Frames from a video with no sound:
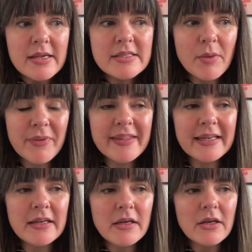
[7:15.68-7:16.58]
So
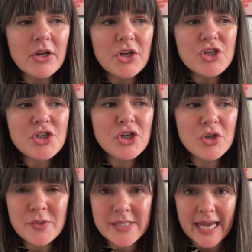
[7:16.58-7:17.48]
within
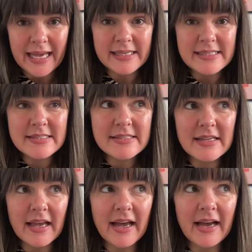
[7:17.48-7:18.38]
2 days,
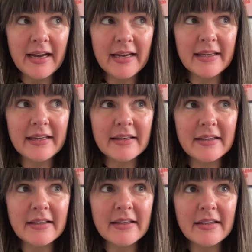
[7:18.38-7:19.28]
I
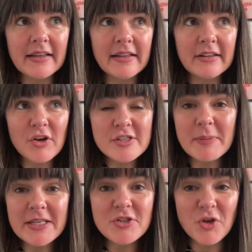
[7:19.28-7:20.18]
had lost
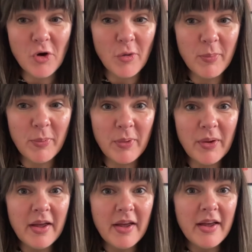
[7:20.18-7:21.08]
my job.
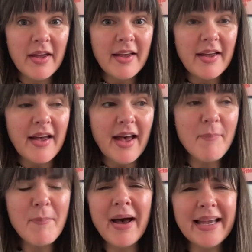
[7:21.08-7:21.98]

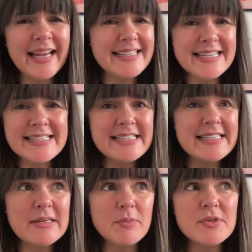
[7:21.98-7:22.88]
And my
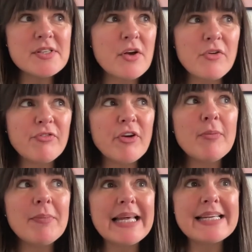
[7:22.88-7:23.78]
identity was so
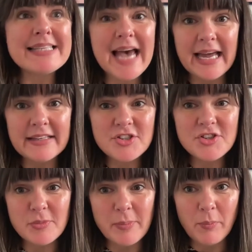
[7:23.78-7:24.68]
firmly
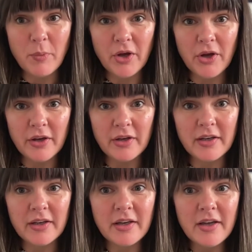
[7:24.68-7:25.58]
attached to my
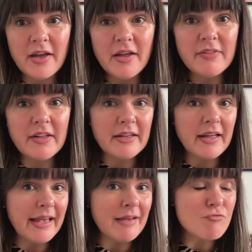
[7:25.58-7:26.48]
work
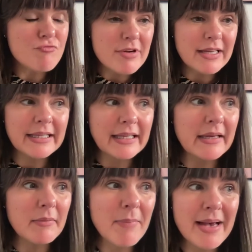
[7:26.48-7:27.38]
that it
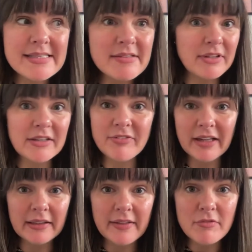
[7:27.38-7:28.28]
really massively
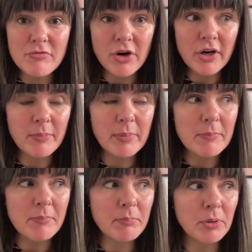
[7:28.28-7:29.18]
felt like the rug had
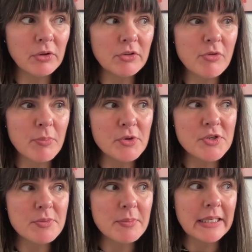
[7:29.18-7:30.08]
been pulled from
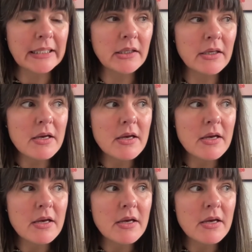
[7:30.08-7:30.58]
under me.